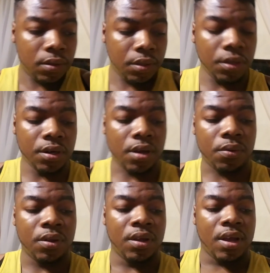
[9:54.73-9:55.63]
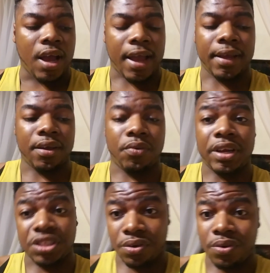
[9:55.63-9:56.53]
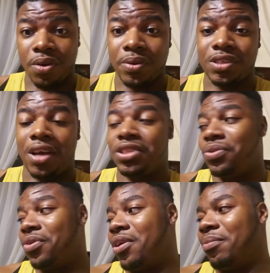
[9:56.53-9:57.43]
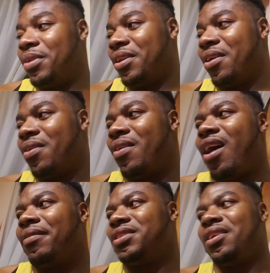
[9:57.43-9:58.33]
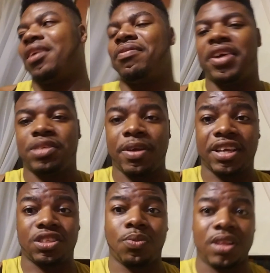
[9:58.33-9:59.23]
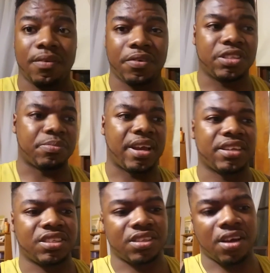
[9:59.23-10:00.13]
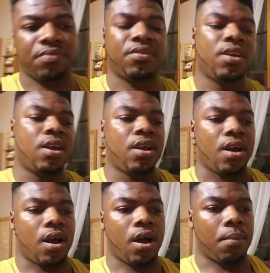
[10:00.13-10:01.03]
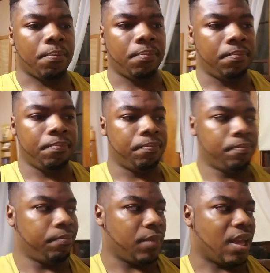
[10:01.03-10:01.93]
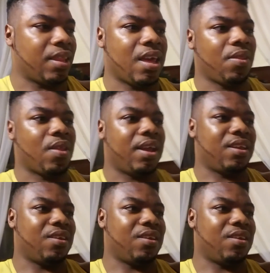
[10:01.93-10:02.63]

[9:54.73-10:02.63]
you know, Aiga and Ranjiro go and talk to him, you know, obviously, like, flashbacks to when they first met and stuff. And then, like,